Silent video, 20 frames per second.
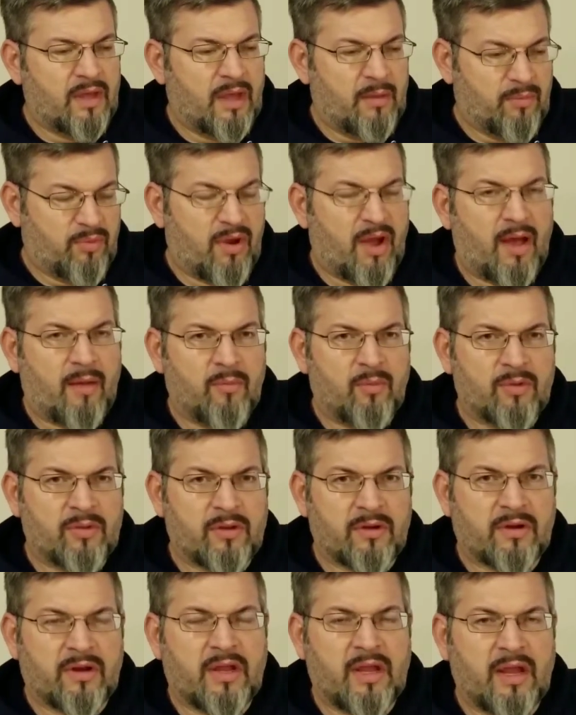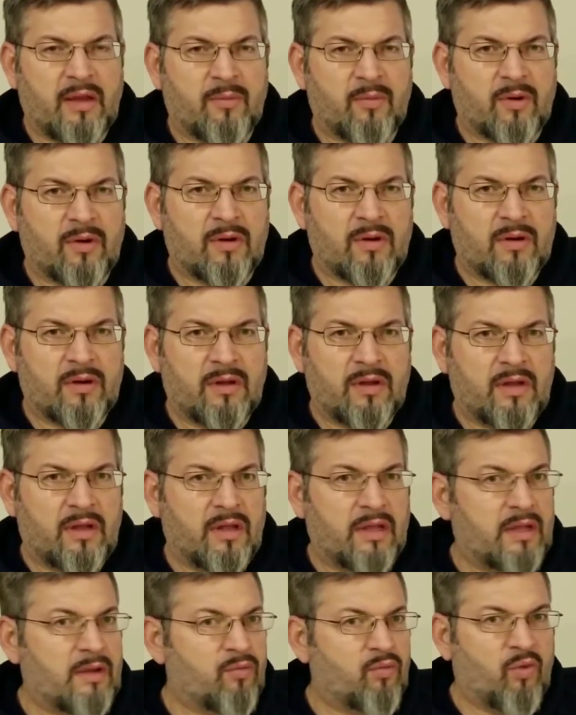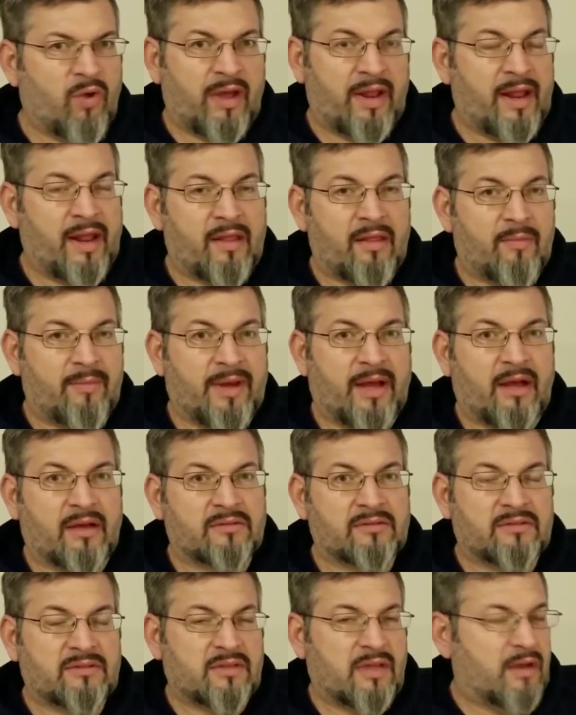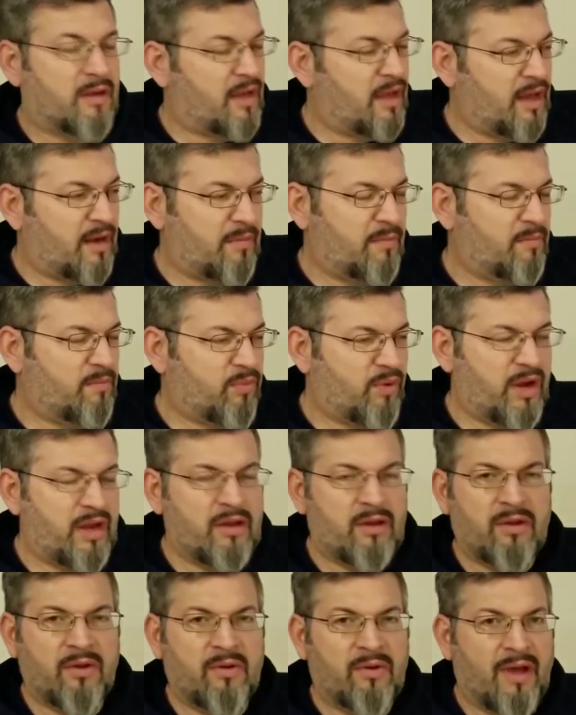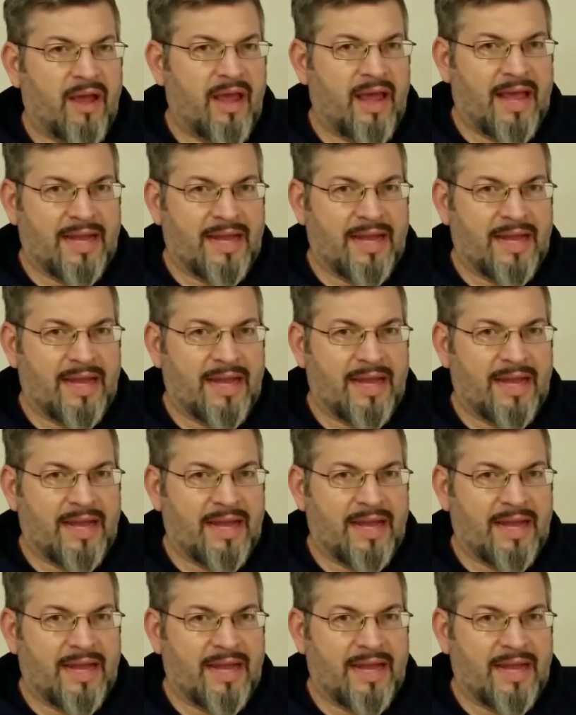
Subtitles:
a problem with their camera right out of the box. I got it brand new,